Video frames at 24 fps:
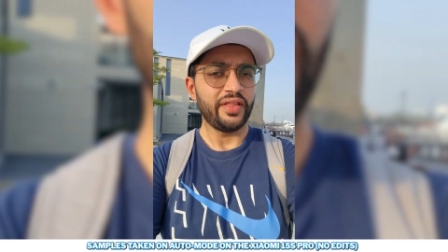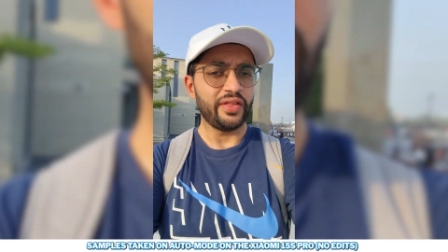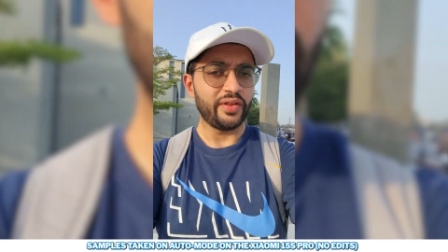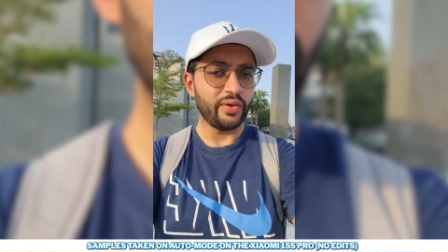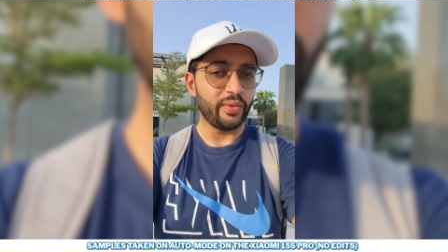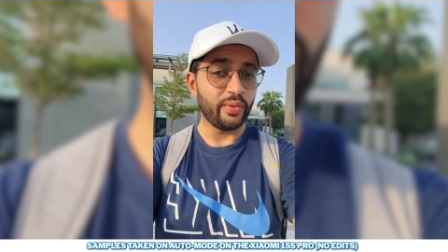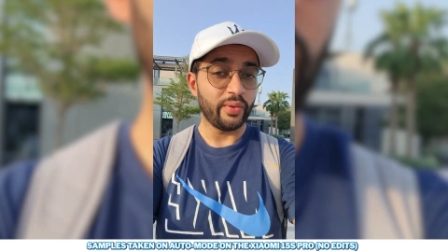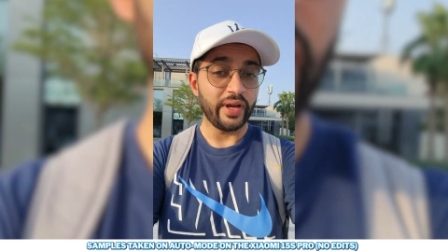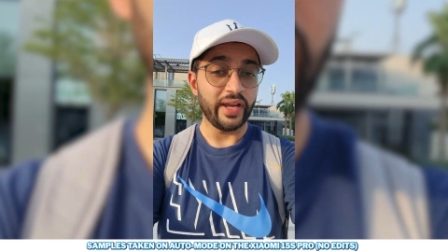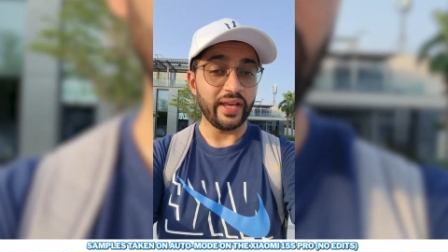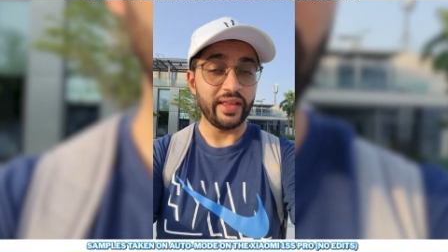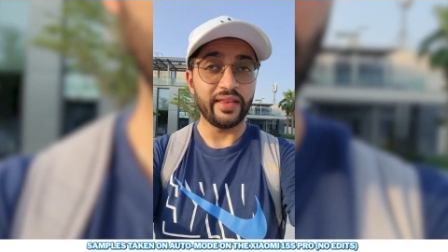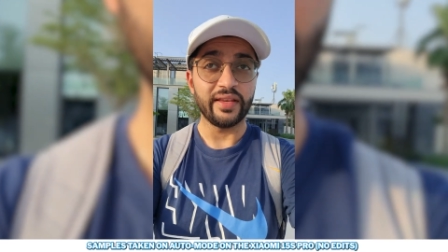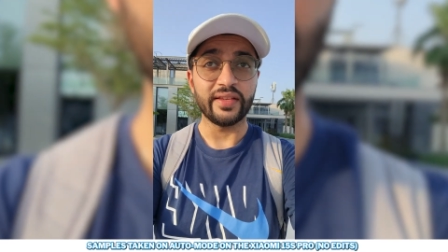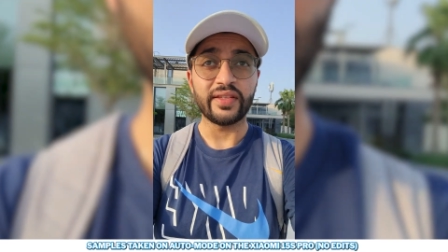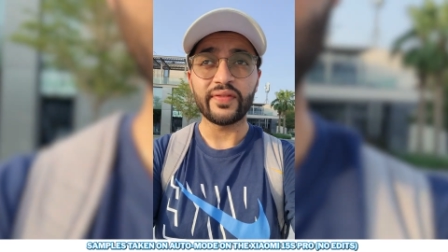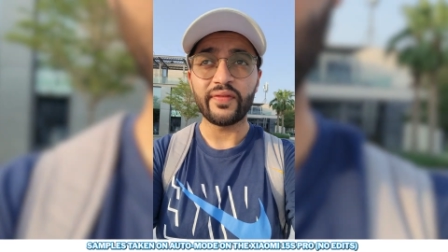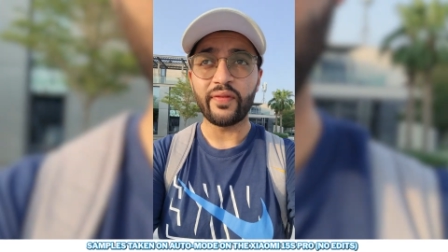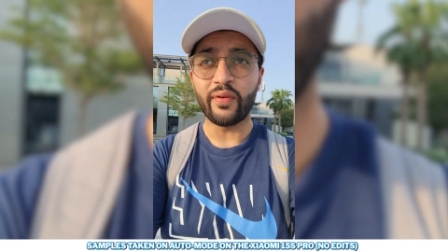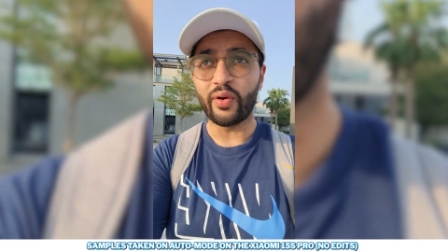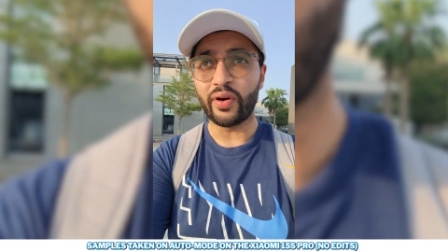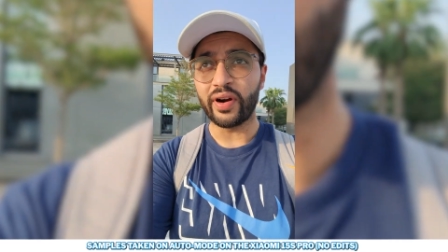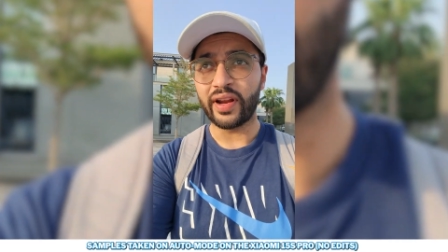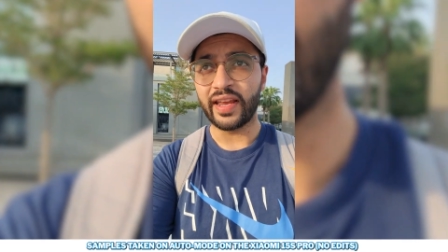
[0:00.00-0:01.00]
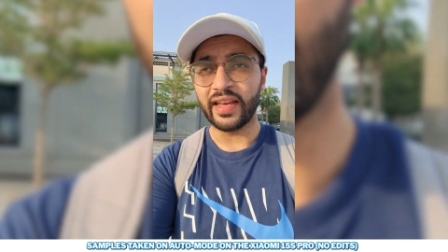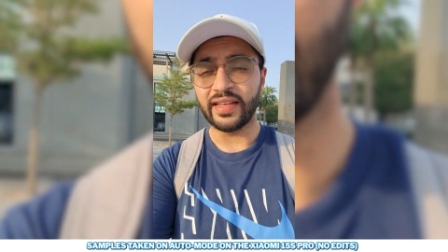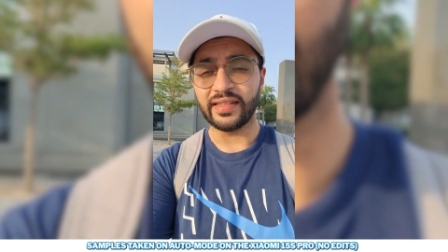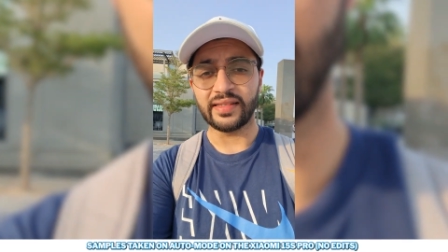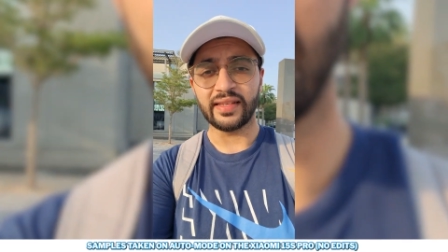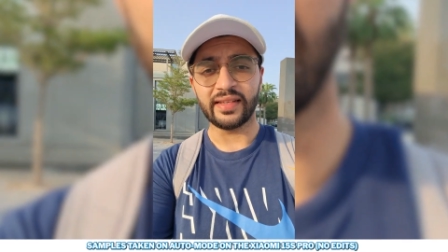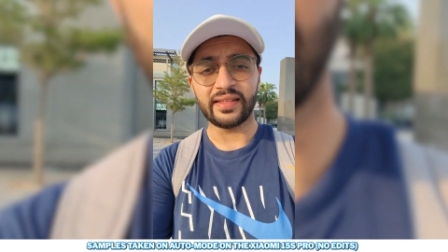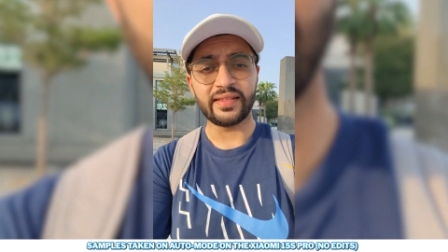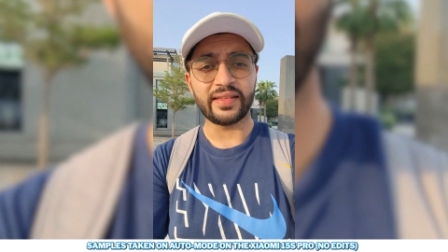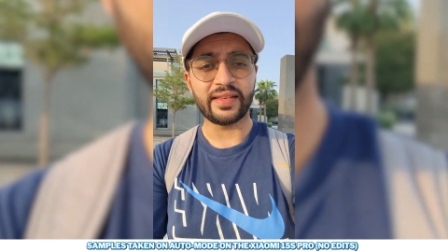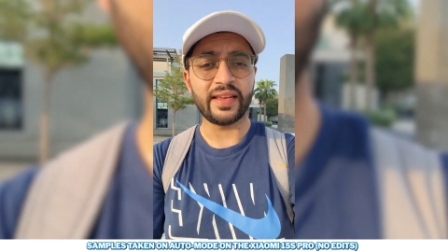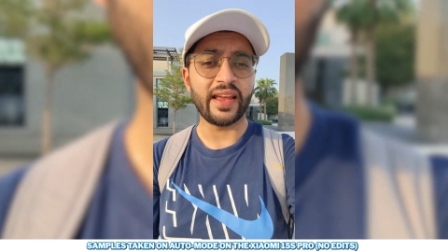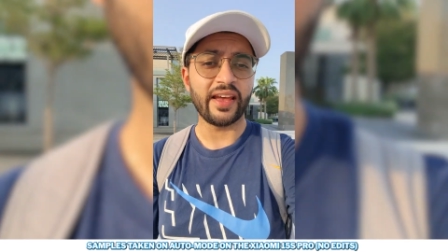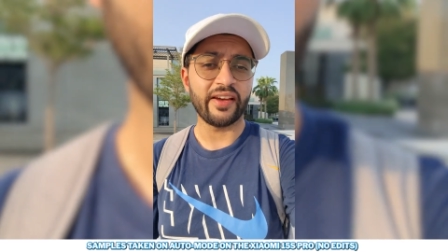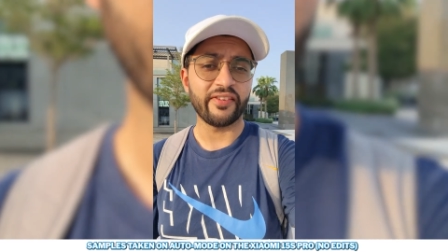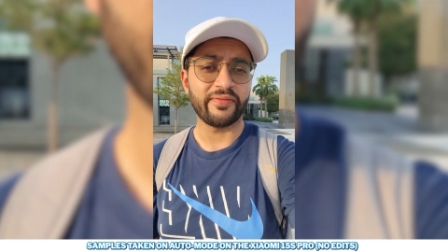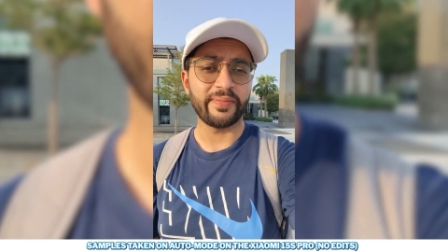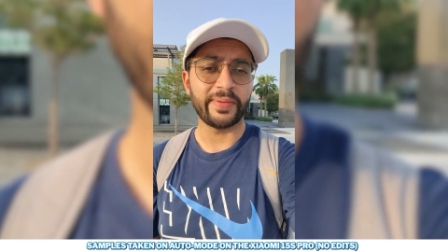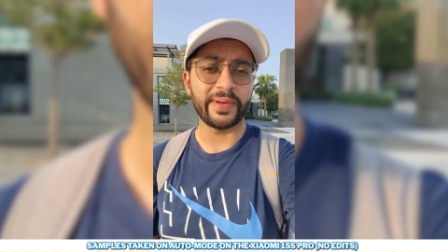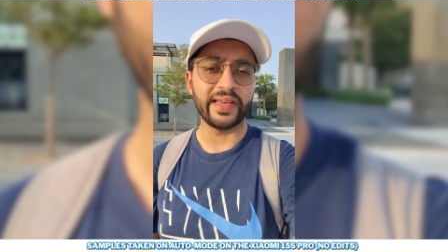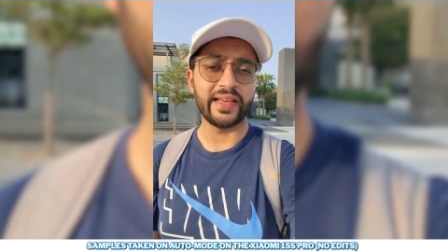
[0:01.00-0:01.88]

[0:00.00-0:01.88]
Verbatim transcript: the way this four K sixty F